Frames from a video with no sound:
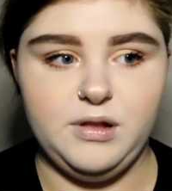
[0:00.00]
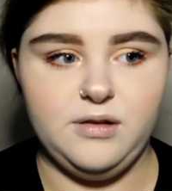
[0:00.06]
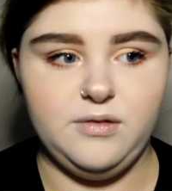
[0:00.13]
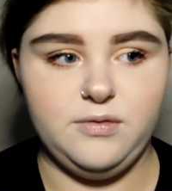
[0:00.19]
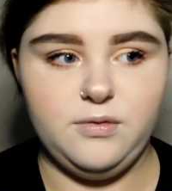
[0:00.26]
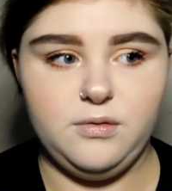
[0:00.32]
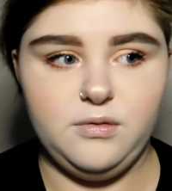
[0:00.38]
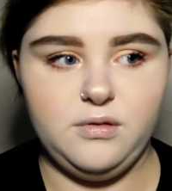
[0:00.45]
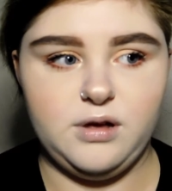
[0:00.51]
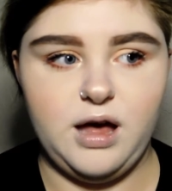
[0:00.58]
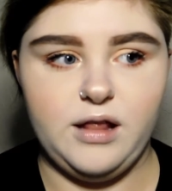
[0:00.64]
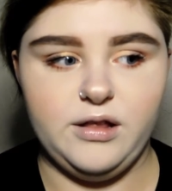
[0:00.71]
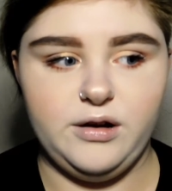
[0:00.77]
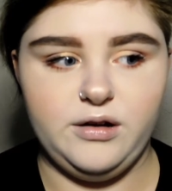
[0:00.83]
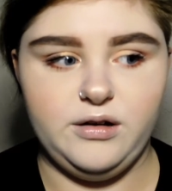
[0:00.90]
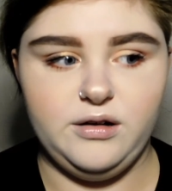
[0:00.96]
of
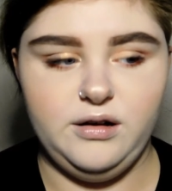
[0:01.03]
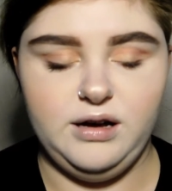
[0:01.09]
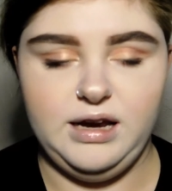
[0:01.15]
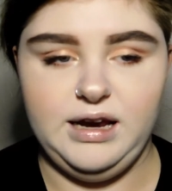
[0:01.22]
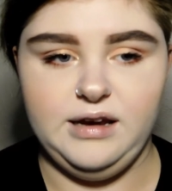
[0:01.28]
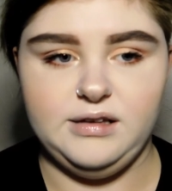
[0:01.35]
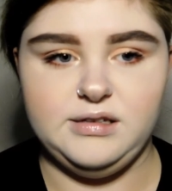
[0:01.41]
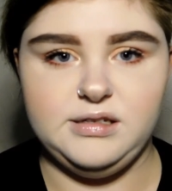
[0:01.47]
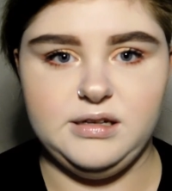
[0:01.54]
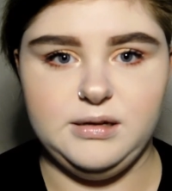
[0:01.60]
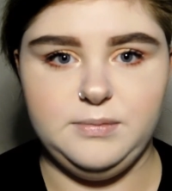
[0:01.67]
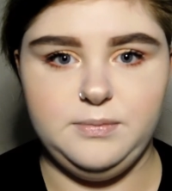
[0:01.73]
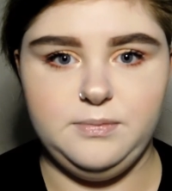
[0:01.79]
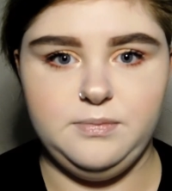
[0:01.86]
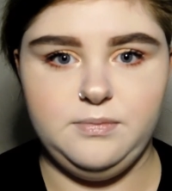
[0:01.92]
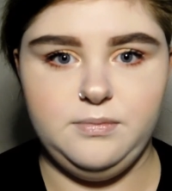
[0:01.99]
color need to
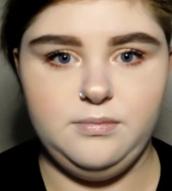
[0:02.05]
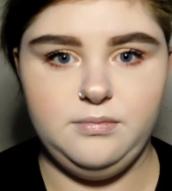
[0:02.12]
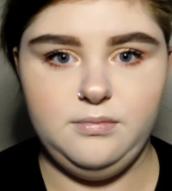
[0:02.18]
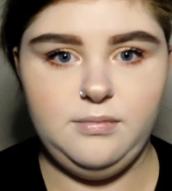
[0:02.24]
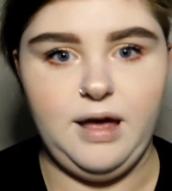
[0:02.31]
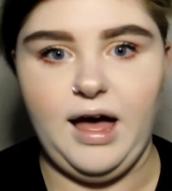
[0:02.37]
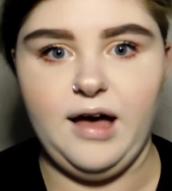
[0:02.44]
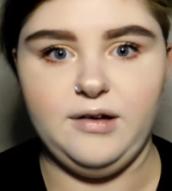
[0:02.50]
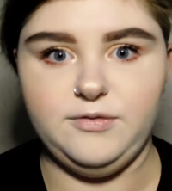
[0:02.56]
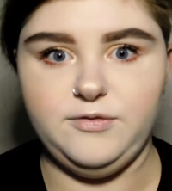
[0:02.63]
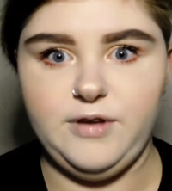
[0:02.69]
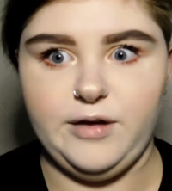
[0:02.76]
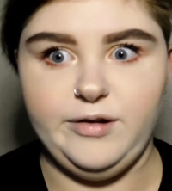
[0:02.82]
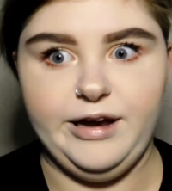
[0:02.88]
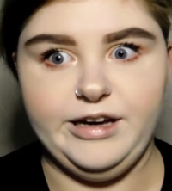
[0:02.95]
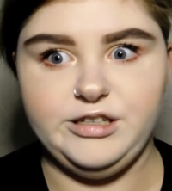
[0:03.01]
have
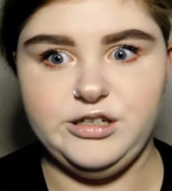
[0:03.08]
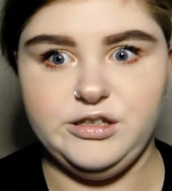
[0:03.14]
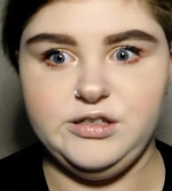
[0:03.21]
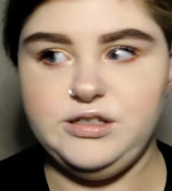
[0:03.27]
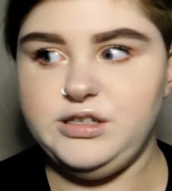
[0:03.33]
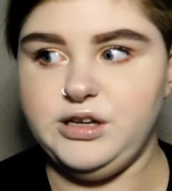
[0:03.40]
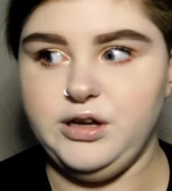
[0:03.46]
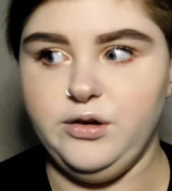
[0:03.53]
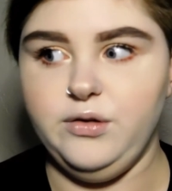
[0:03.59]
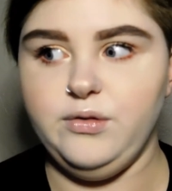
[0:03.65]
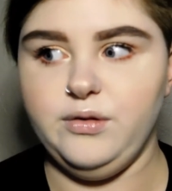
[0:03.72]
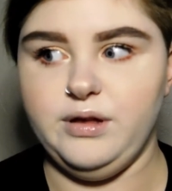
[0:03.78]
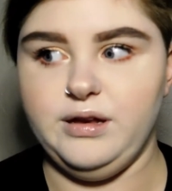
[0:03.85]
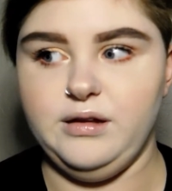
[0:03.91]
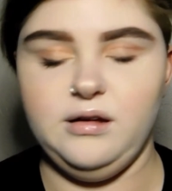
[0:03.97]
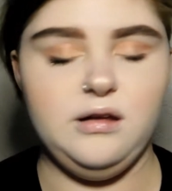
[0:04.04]
foundations too,
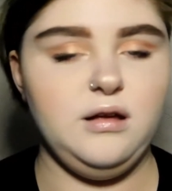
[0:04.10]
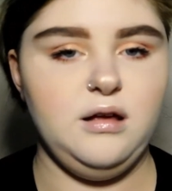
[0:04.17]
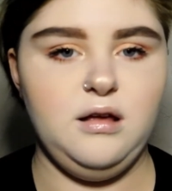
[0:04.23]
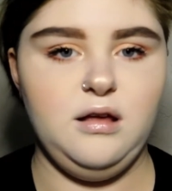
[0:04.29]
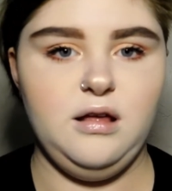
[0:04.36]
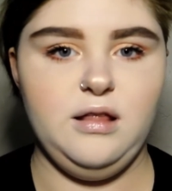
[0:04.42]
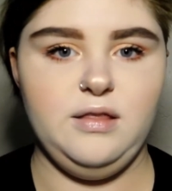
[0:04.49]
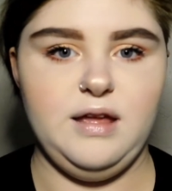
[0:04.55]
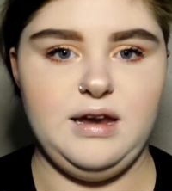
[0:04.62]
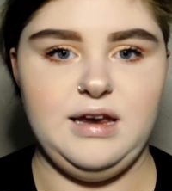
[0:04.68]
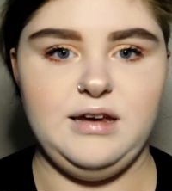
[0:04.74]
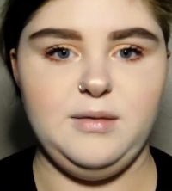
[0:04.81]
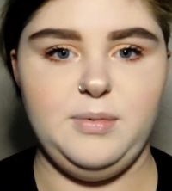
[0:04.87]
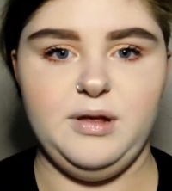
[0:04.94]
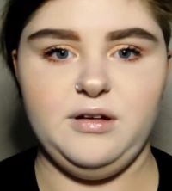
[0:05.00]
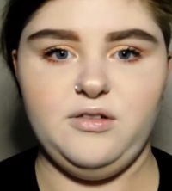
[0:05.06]
and they need to
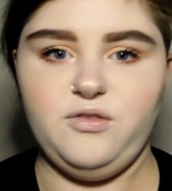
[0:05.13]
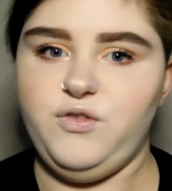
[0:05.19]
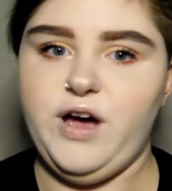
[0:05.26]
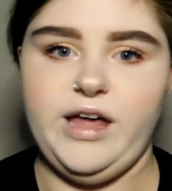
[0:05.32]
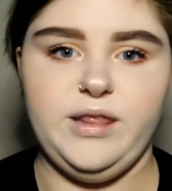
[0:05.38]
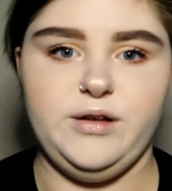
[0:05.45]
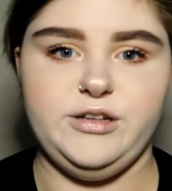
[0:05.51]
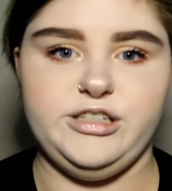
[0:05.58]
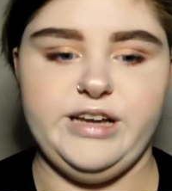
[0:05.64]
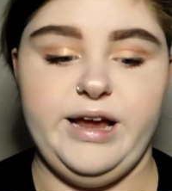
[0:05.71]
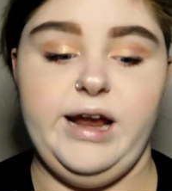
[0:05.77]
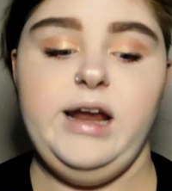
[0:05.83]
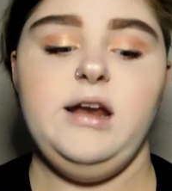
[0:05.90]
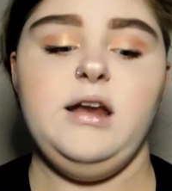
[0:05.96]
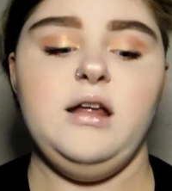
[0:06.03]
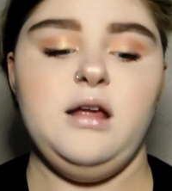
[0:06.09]
be able to find their
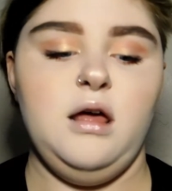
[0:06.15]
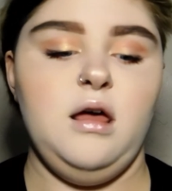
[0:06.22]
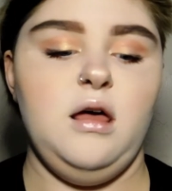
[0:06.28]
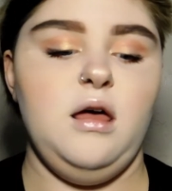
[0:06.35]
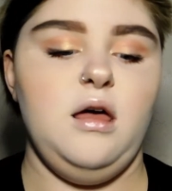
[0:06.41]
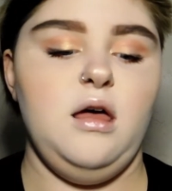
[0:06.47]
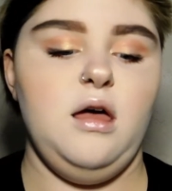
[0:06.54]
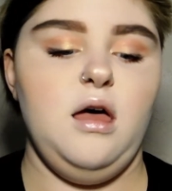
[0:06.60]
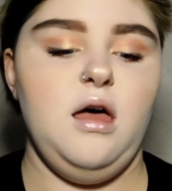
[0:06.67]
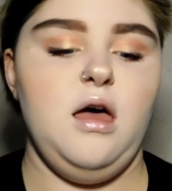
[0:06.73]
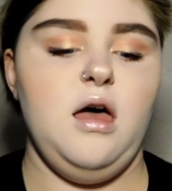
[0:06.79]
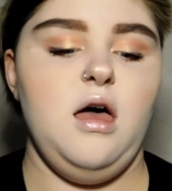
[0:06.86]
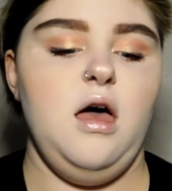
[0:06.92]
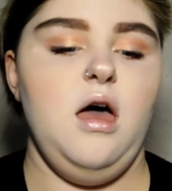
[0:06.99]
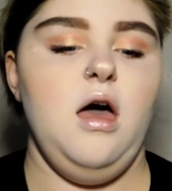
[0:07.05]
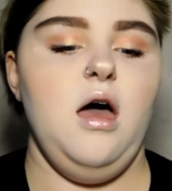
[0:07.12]
shade.
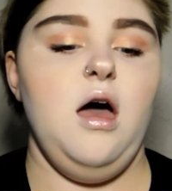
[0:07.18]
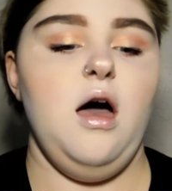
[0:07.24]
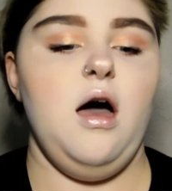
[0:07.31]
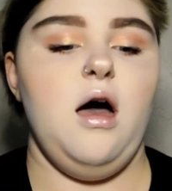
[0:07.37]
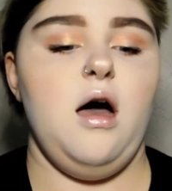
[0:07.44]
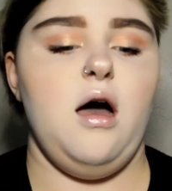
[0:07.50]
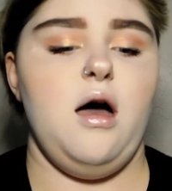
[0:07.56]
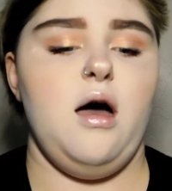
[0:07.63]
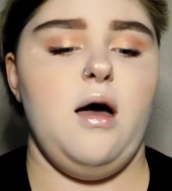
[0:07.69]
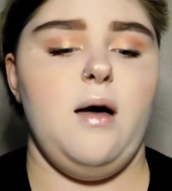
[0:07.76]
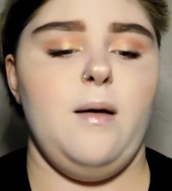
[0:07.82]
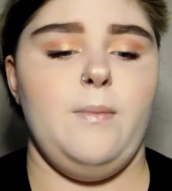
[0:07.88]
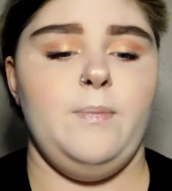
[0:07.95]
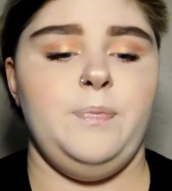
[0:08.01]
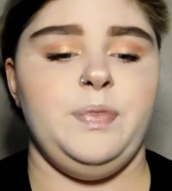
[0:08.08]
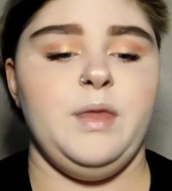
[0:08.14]

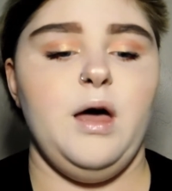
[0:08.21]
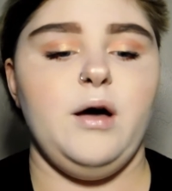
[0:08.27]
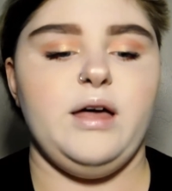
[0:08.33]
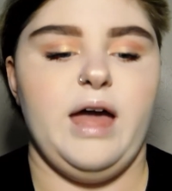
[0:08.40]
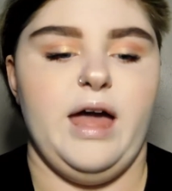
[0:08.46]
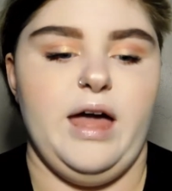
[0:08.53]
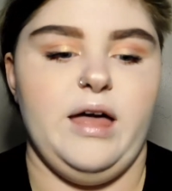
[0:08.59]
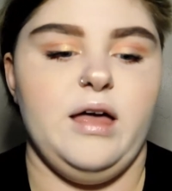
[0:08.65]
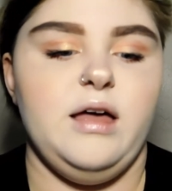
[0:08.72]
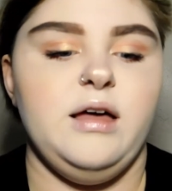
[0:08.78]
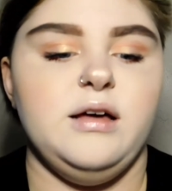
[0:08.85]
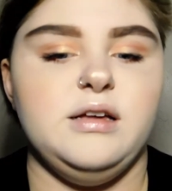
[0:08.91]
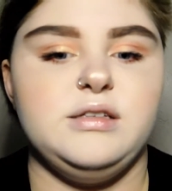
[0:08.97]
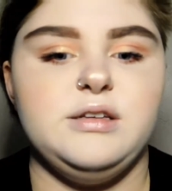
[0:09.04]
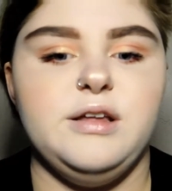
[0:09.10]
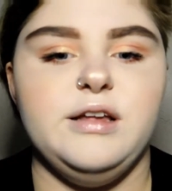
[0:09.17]
Okay,
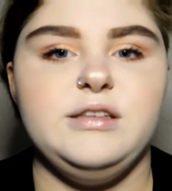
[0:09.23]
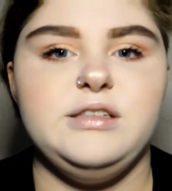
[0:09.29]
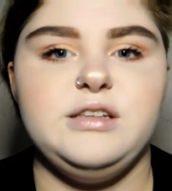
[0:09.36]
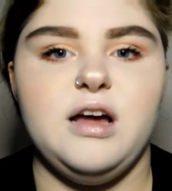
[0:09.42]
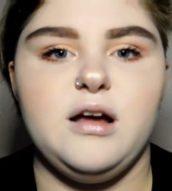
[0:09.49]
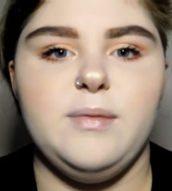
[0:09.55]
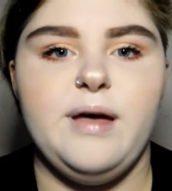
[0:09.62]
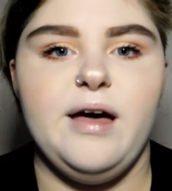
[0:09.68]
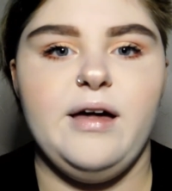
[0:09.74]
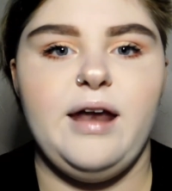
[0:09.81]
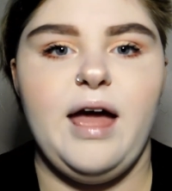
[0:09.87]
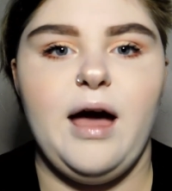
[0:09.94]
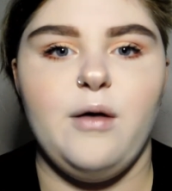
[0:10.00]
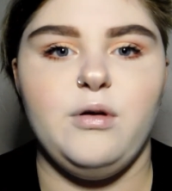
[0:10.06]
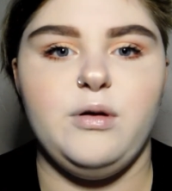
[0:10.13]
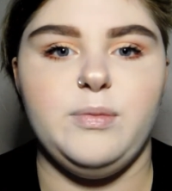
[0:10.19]
so let's talk about
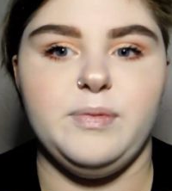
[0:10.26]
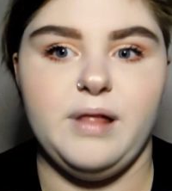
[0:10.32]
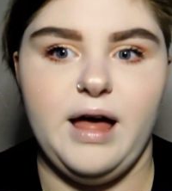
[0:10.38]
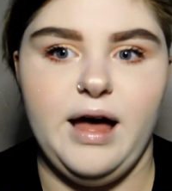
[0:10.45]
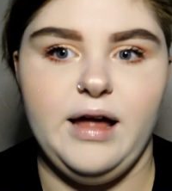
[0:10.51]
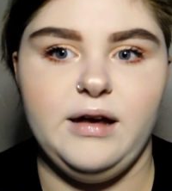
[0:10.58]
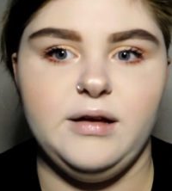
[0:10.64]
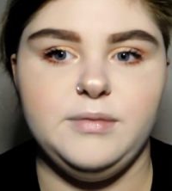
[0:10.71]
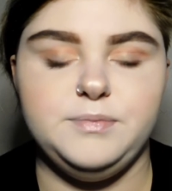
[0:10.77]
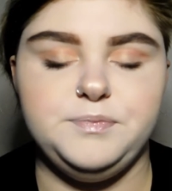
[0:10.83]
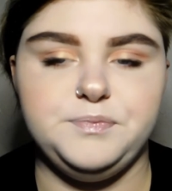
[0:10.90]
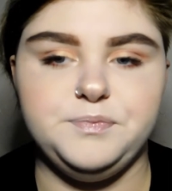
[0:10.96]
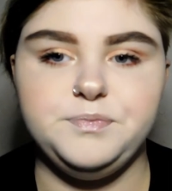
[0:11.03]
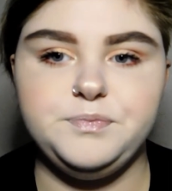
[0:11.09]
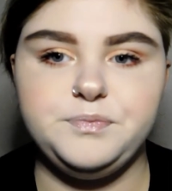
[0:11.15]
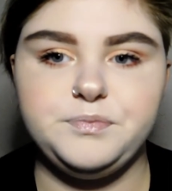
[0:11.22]
how it applied.
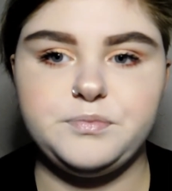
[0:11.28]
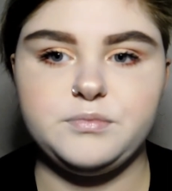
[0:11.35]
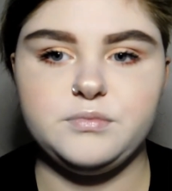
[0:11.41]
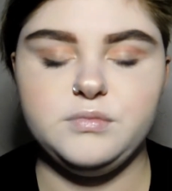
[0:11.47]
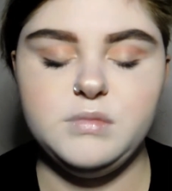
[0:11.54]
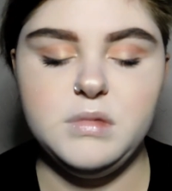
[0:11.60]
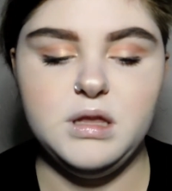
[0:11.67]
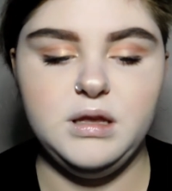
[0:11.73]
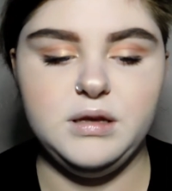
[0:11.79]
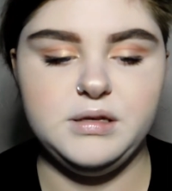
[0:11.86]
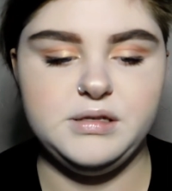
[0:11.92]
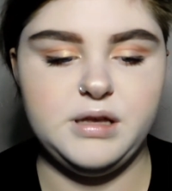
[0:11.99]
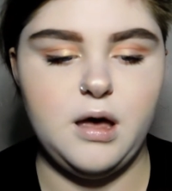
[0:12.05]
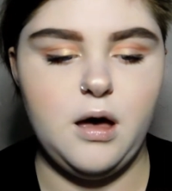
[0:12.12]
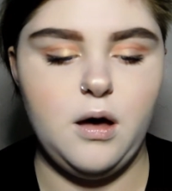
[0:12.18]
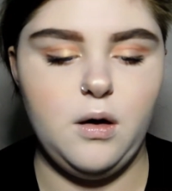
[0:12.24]

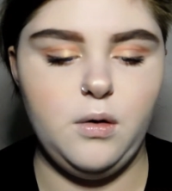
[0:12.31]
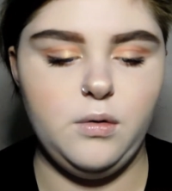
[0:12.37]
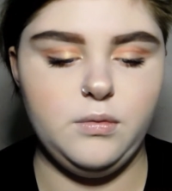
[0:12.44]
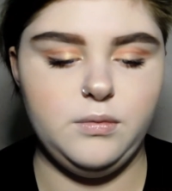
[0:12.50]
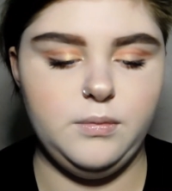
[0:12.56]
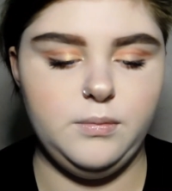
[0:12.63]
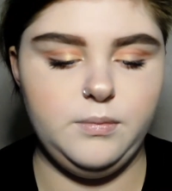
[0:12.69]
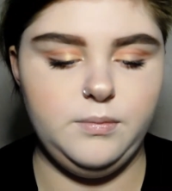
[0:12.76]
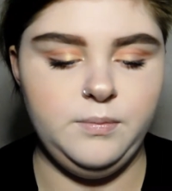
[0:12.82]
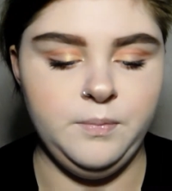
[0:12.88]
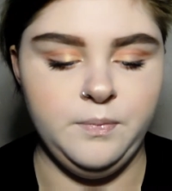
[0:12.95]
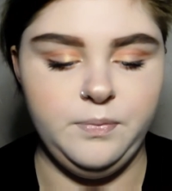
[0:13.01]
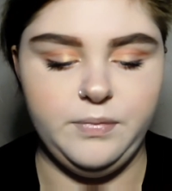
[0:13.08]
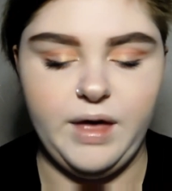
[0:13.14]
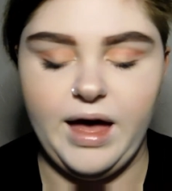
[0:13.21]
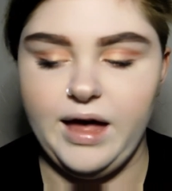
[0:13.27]
So,
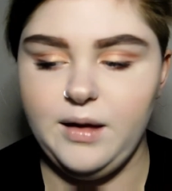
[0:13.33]
I